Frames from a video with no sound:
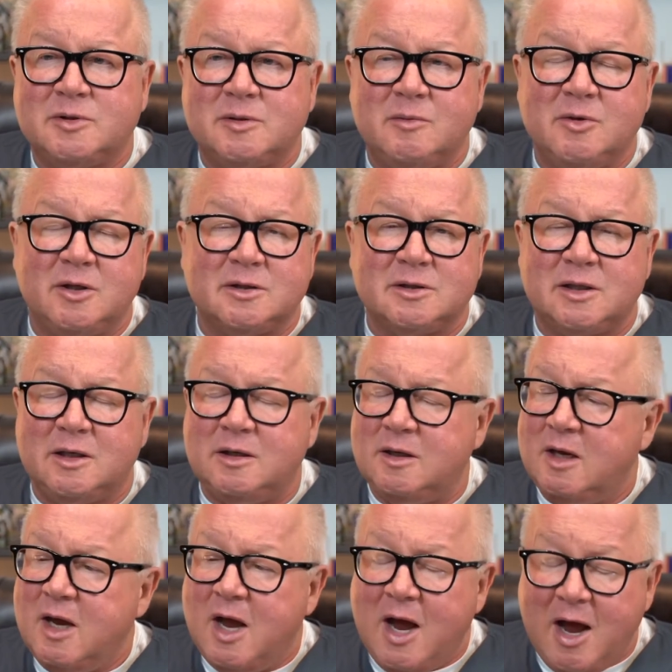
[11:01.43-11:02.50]
them, and they'll say,
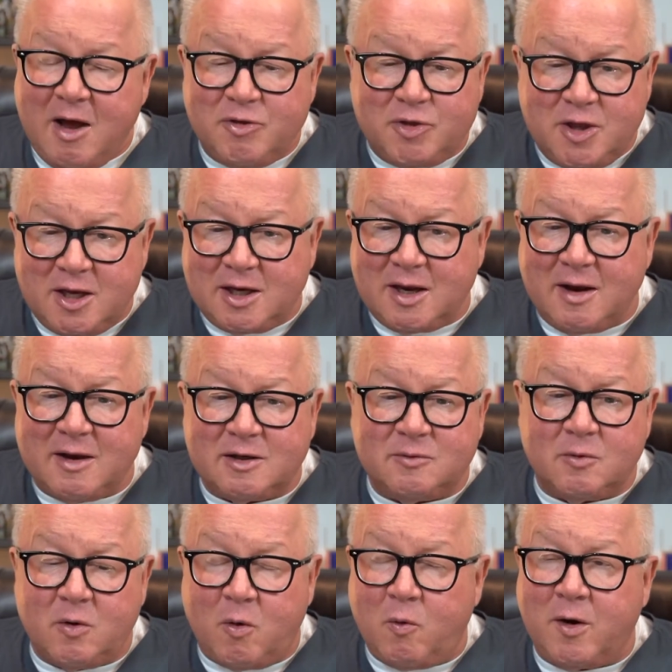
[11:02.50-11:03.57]
"I think I
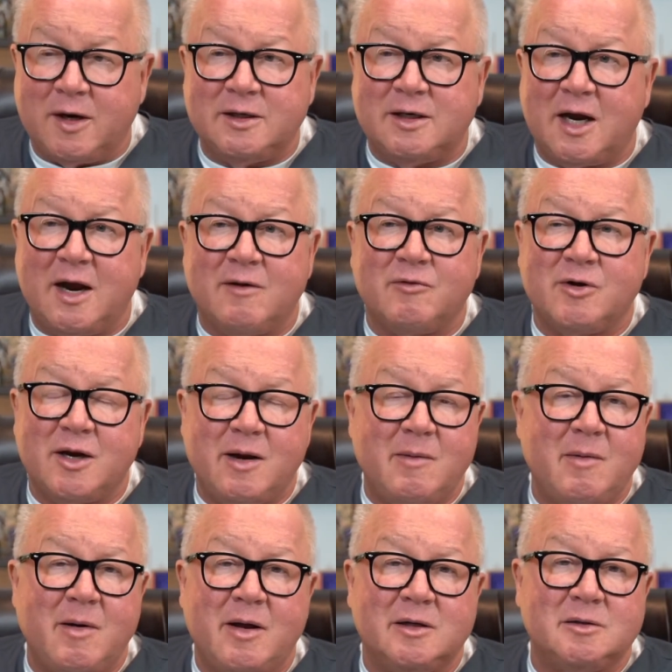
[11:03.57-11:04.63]
want to die every day
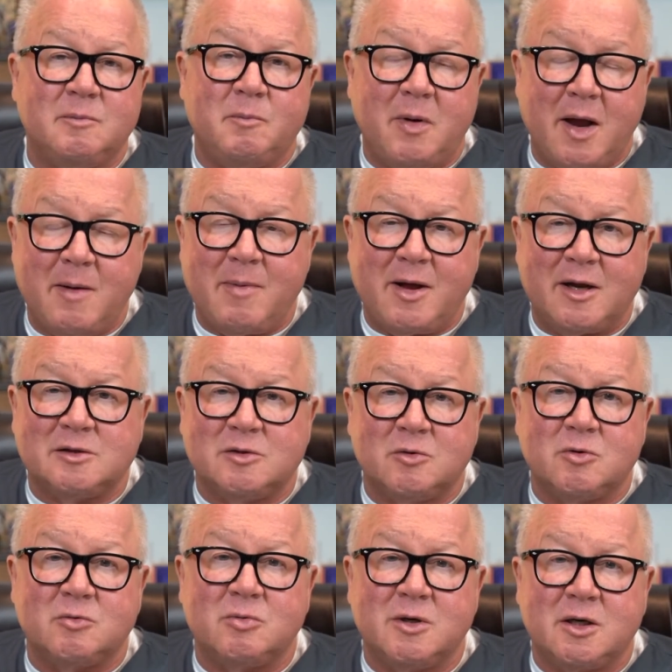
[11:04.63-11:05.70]
about by about two
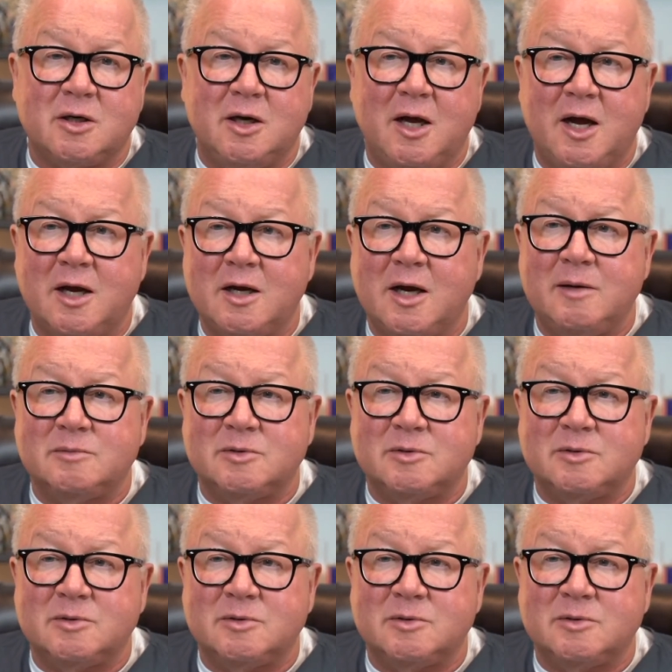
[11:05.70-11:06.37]
or three o'clock. I'm